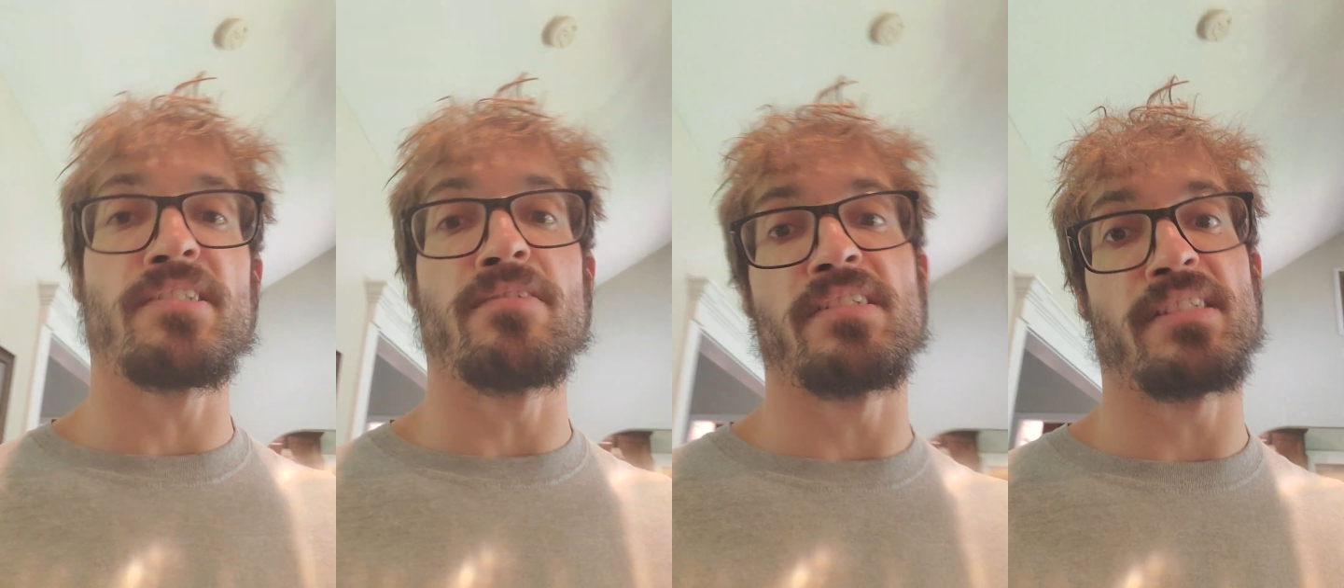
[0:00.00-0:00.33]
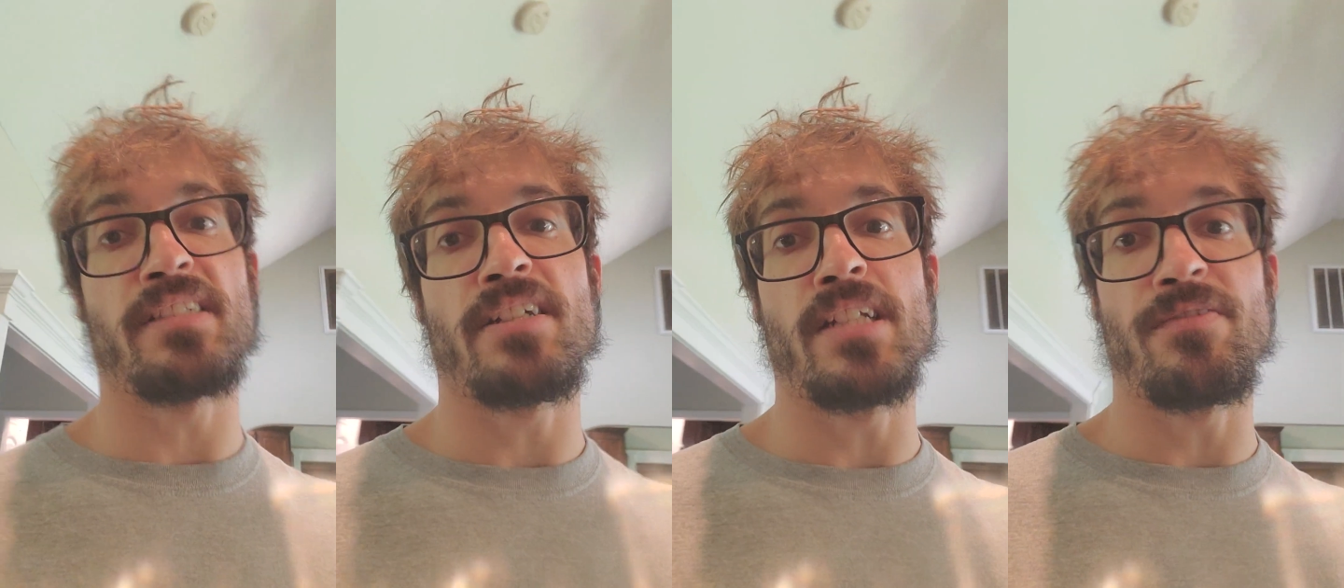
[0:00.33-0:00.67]
So this
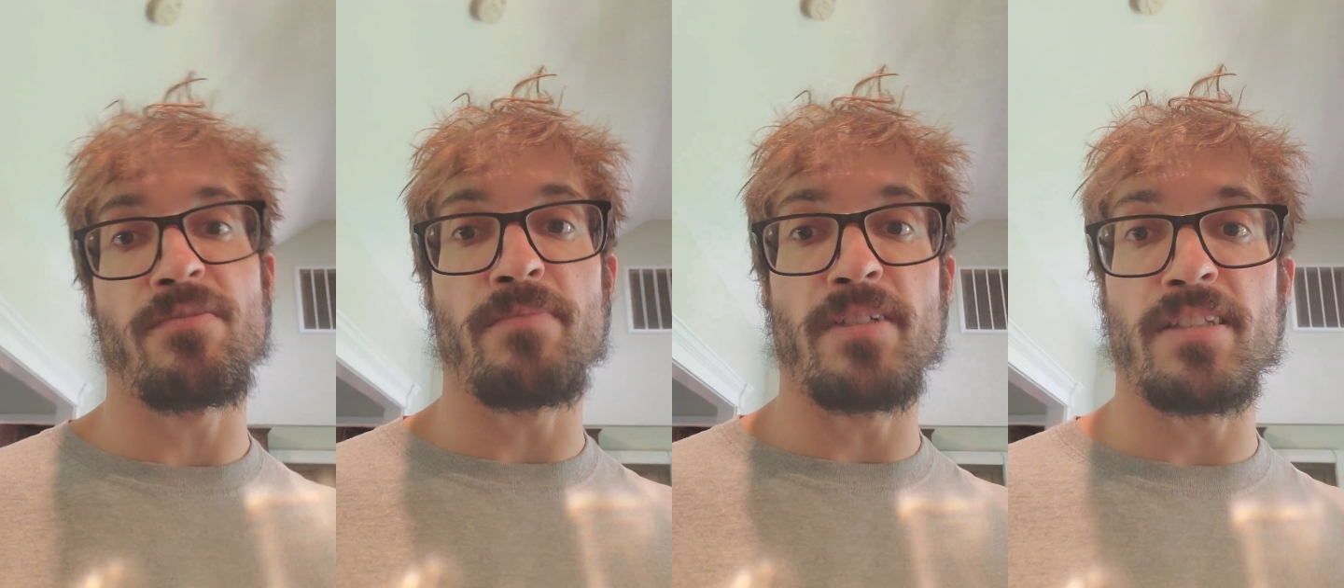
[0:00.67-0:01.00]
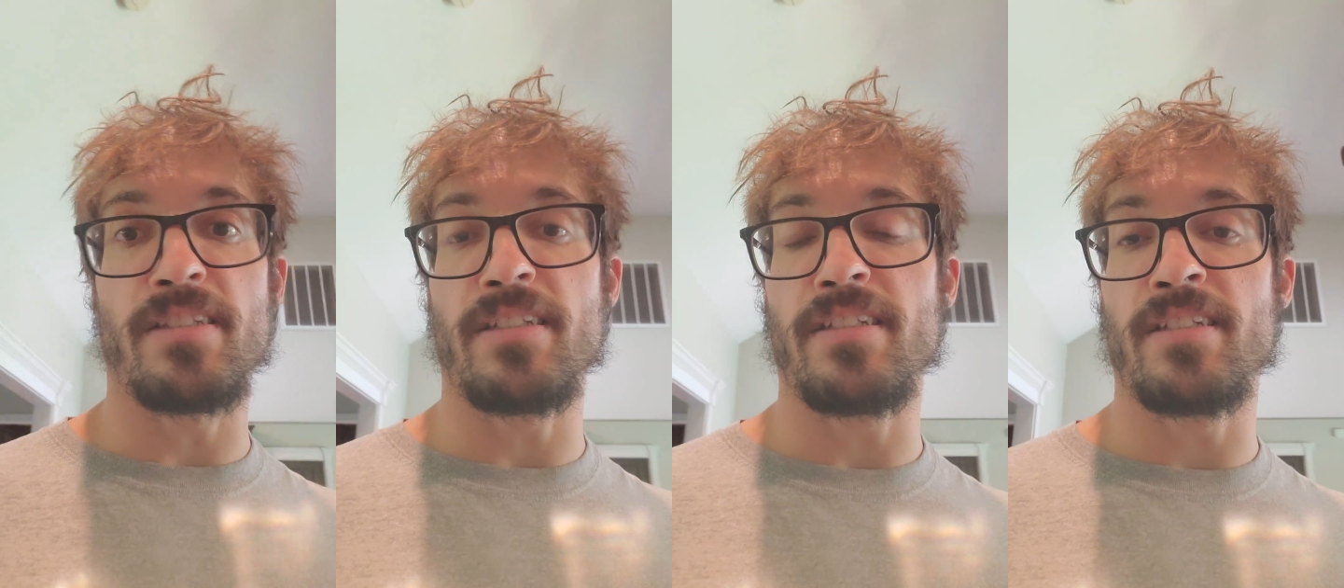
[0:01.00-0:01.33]
is not even me,
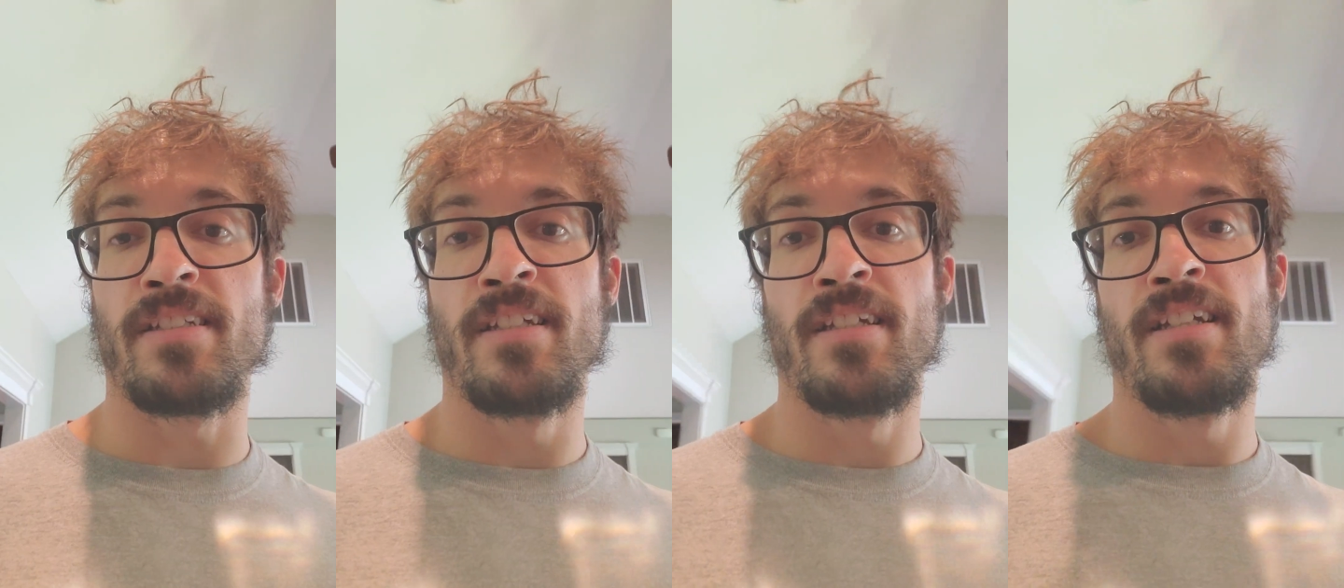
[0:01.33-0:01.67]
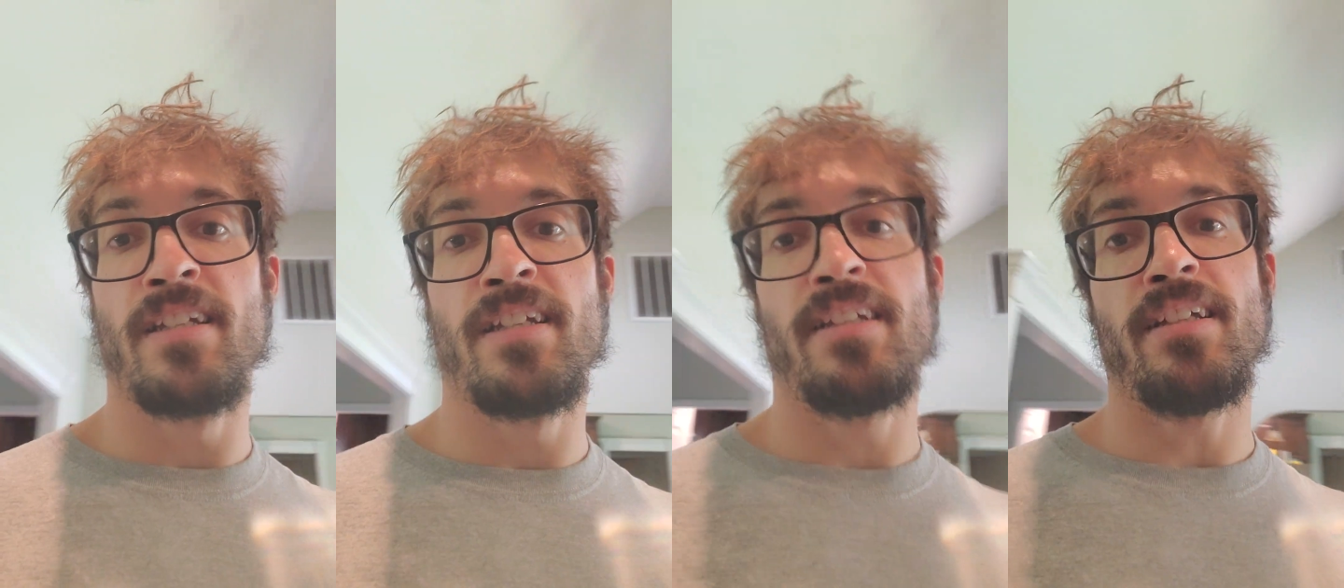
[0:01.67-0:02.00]
like,
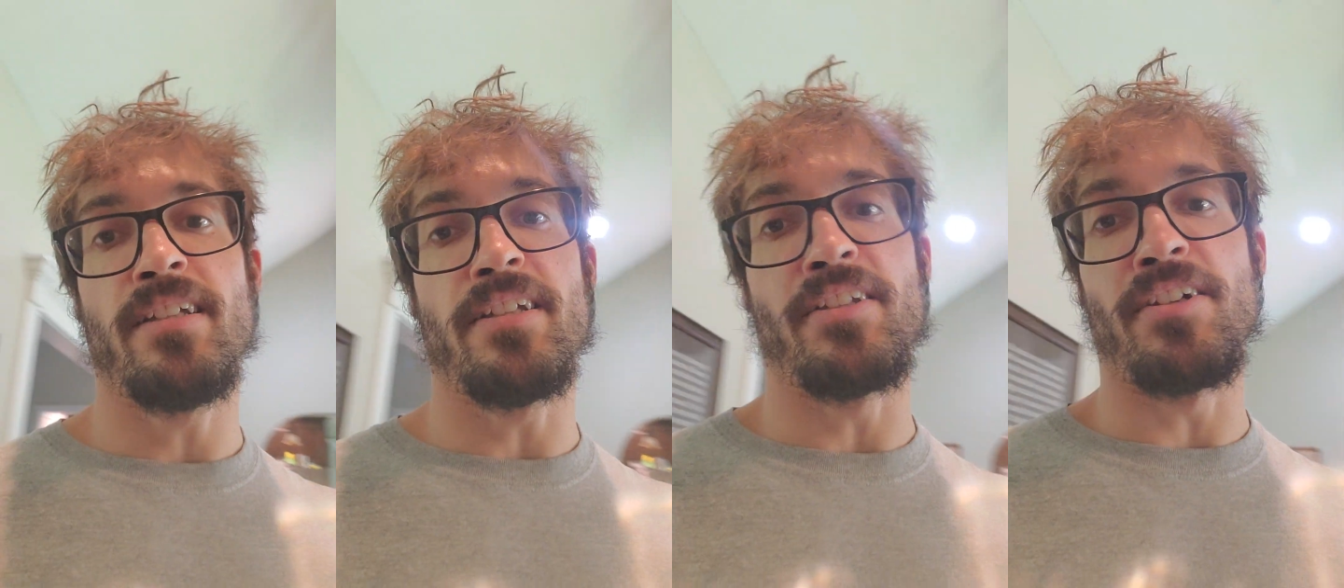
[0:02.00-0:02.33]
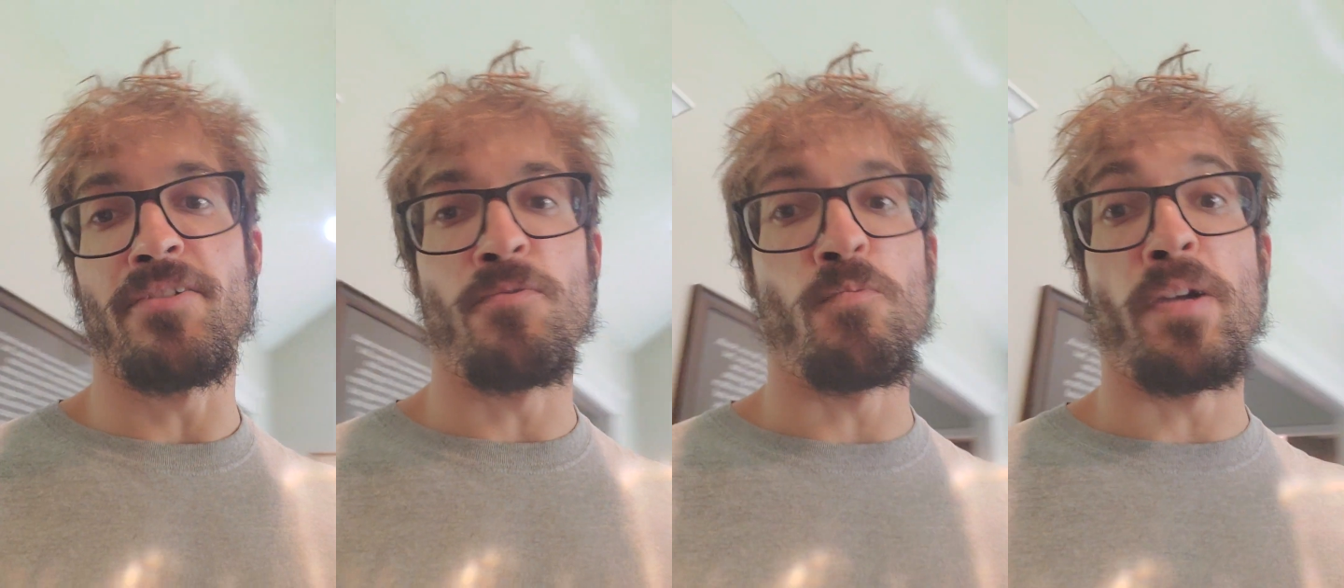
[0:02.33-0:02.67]
you know,